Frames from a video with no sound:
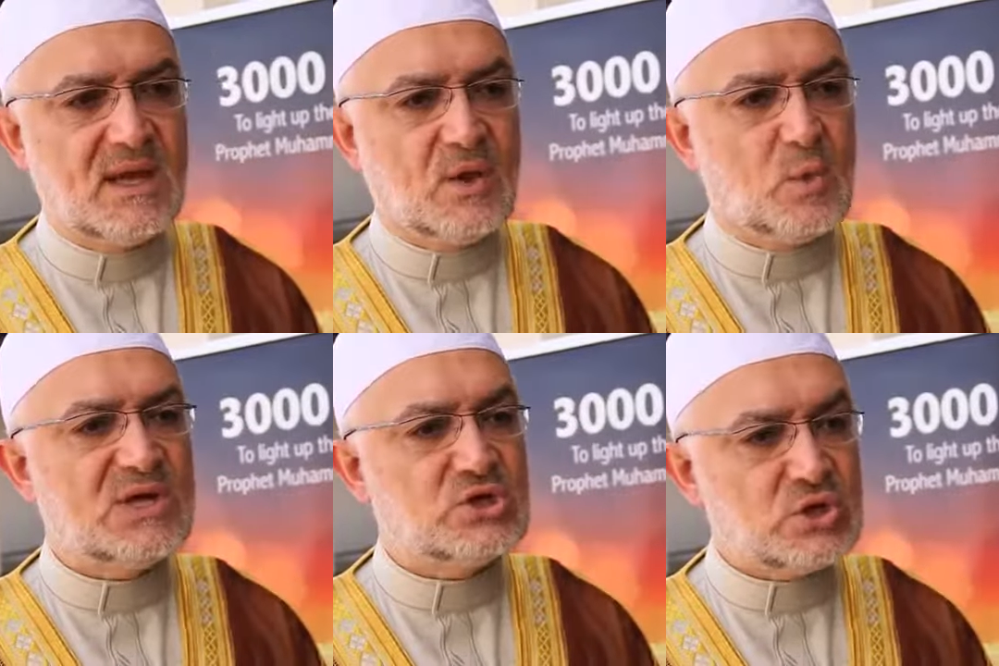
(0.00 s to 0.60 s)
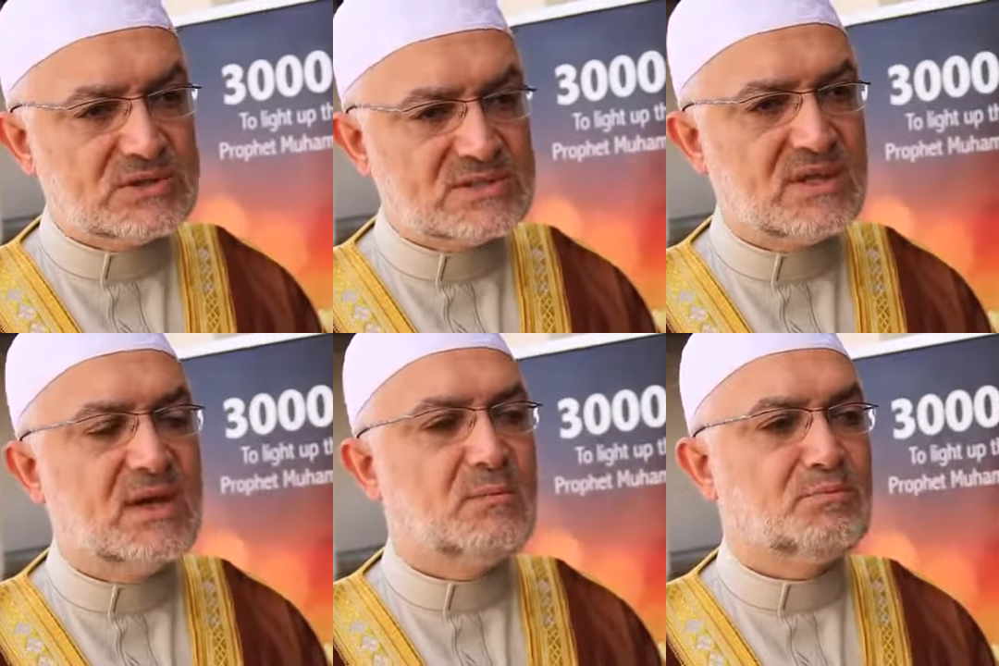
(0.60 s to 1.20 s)
We should
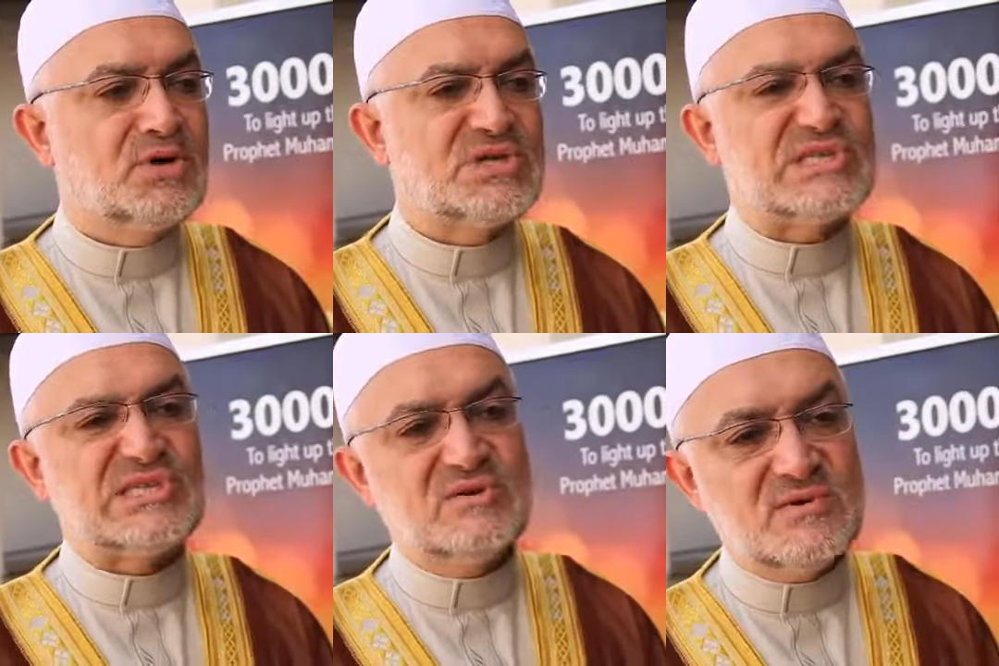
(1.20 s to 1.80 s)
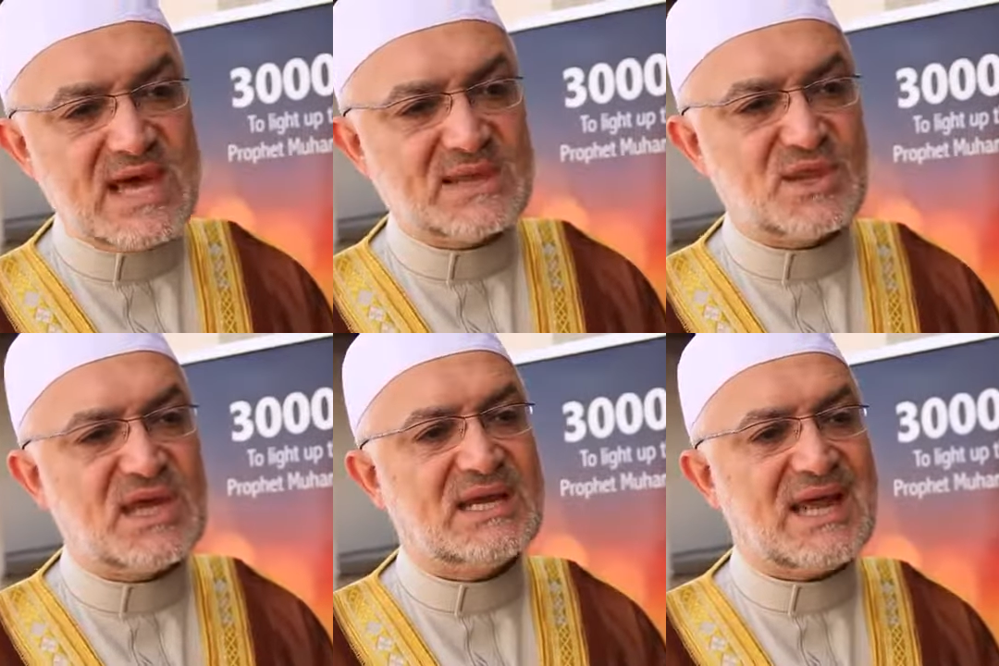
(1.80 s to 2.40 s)
pursue that
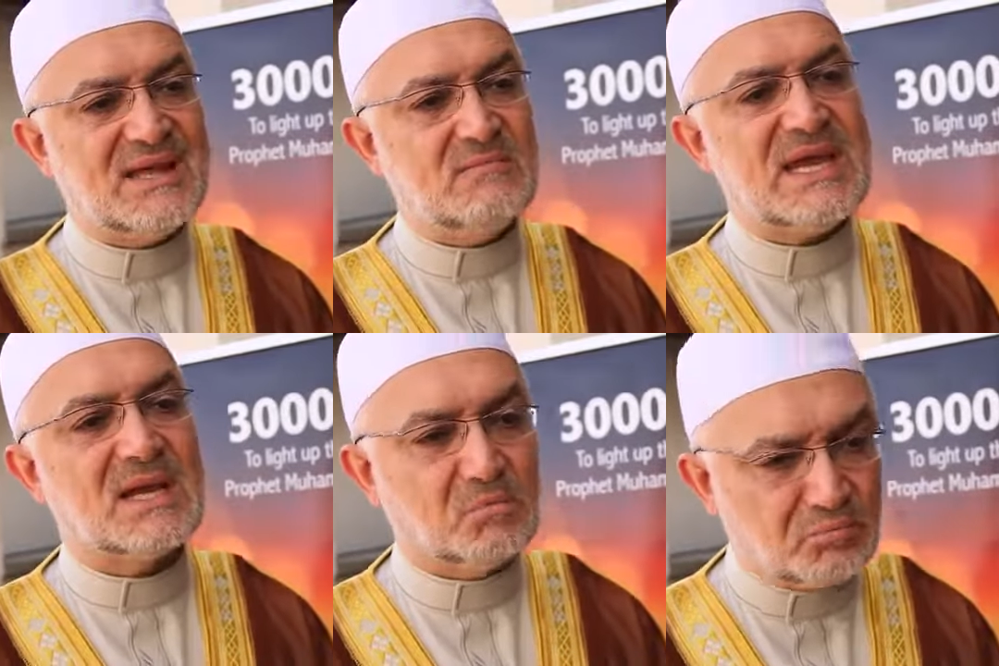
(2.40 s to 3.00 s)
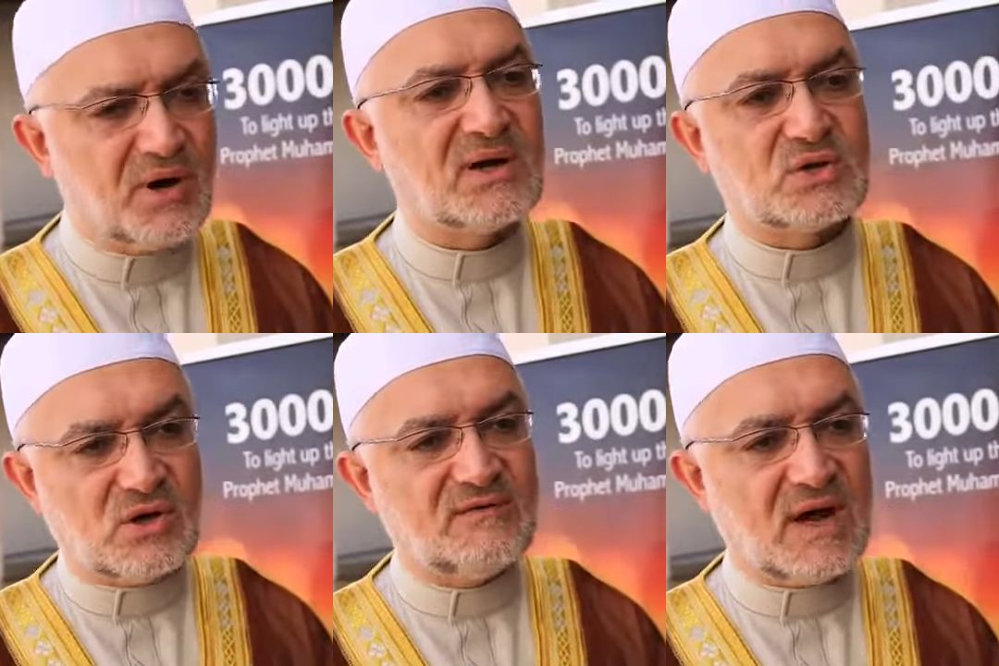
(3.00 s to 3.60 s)
thing and make it
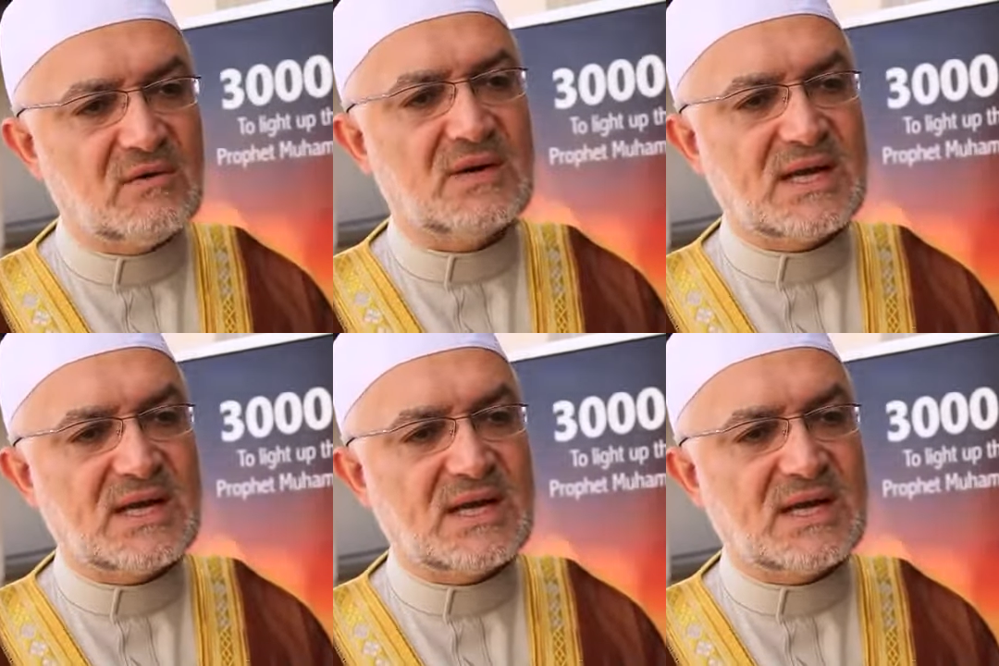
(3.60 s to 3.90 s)
part of our